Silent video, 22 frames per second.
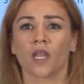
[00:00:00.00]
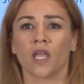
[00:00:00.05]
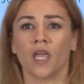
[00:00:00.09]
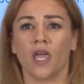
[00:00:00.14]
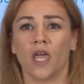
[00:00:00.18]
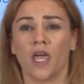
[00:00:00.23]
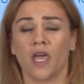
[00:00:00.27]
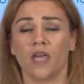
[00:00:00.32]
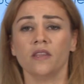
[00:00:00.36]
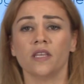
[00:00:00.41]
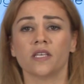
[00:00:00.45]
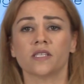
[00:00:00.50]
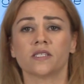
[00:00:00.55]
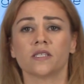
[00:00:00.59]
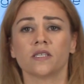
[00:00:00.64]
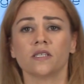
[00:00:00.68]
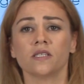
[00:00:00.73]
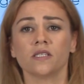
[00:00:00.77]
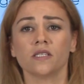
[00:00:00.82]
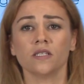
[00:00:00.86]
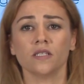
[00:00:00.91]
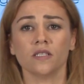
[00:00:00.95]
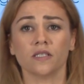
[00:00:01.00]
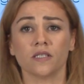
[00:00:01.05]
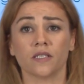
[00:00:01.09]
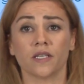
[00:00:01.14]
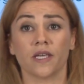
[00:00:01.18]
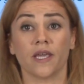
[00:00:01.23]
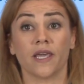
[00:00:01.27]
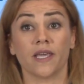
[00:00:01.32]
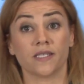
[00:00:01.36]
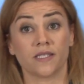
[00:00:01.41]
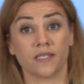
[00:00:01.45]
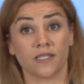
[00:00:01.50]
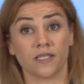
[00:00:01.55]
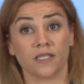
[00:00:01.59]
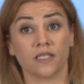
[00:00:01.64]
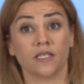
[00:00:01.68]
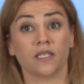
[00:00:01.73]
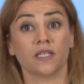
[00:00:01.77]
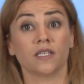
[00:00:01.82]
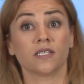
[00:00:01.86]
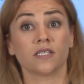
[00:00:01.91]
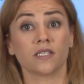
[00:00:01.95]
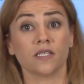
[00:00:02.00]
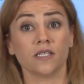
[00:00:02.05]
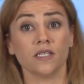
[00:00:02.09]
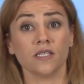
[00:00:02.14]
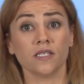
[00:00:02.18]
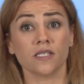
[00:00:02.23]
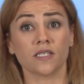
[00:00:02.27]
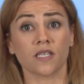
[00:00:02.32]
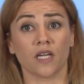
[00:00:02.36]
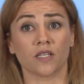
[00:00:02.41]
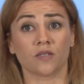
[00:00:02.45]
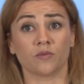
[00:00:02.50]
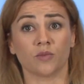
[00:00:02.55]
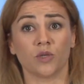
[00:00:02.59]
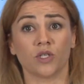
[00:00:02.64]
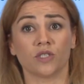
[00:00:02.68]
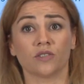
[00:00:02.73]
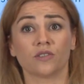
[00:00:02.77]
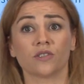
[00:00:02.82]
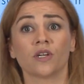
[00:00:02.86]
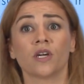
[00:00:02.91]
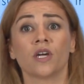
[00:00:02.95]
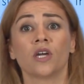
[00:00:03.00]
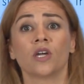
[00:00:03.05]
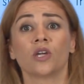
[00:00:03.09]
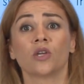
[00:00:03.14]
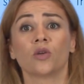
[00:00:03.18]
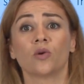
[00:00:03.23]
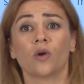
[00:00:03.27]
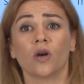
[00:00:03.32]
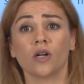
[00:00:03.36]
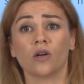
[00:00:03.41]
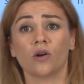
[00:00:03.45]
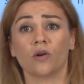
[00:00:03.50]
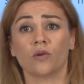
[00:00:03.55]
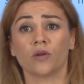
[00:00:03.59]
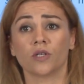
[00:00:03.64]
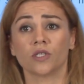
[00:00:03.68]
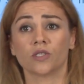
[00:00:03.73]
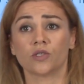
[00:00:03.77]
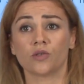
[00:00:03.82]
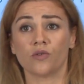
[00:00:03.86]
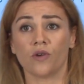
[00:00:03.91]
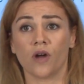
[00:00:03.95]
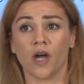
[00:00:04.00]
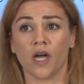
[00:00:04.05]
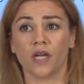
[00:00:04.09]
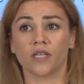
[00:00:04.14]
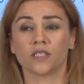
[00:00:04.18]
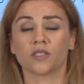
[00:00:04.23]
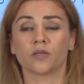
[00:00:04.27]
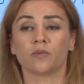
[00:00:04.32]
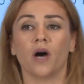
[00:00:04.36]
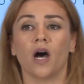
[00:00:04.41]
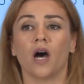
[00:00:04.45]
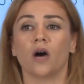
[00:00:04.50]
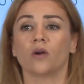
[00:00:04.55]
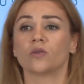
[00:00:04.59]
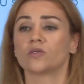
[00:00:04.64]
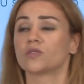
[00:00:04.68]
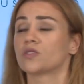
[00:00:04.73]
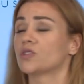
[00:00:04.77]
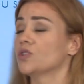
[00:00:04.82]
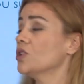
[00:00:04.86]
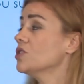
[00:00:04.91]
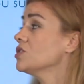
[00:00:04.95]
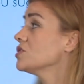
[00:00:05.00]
And this is as an assignment, you are going to write about your